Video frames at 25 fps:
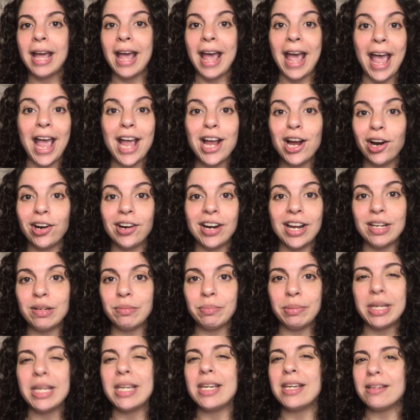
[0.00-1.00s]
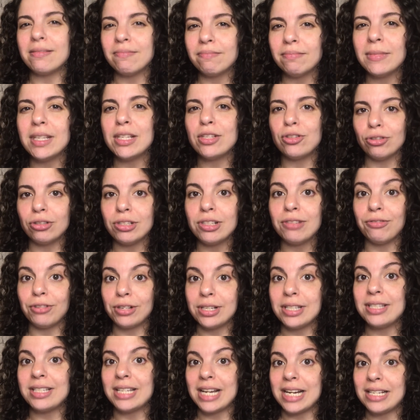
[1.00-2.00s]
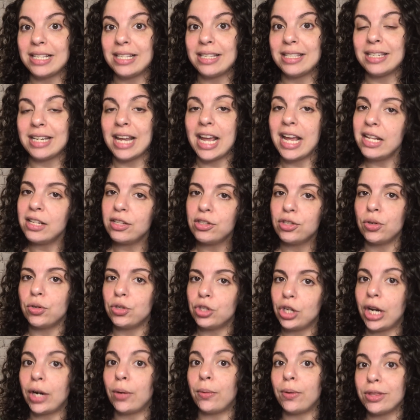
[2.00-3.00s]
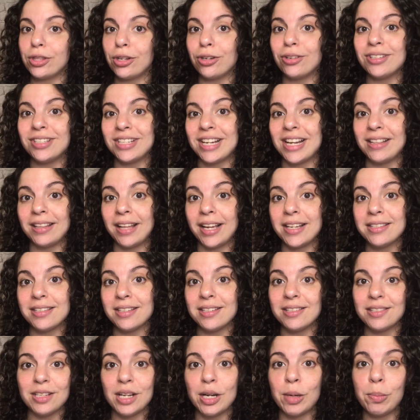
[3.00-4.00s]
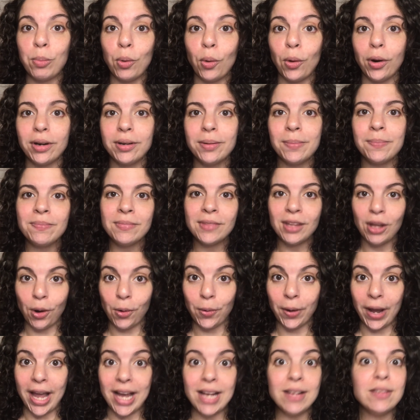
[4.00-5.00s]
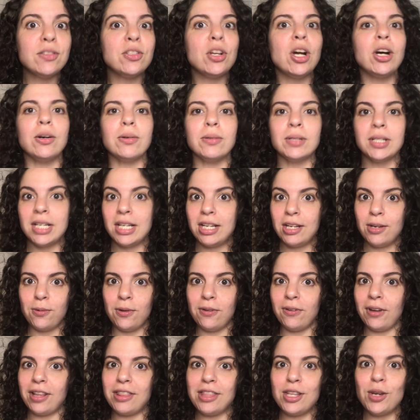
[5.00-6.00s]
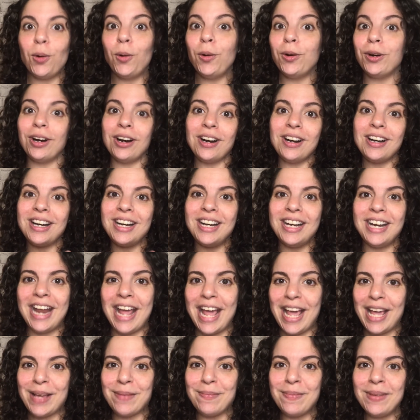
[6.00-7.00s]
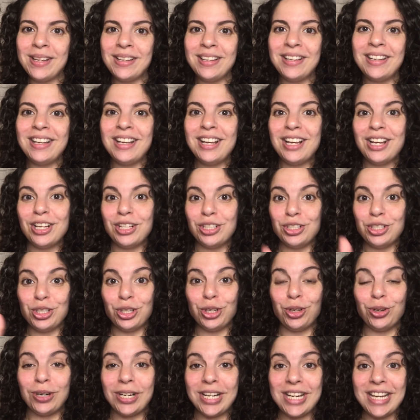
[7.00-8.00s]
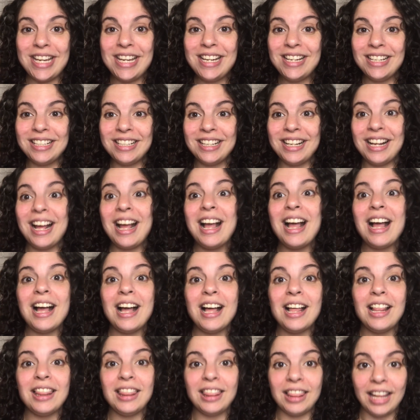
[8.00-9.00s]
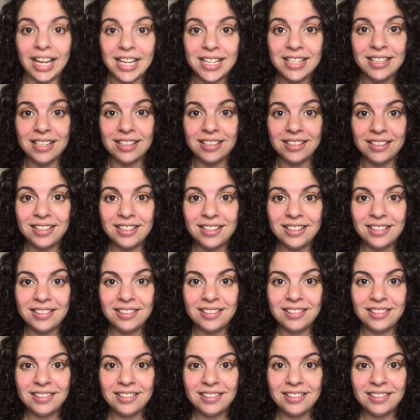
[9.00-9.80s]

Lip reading: ARNP. These are different state to state, so check with your state licensing board. Okay, so we've got the order: name, degree, license.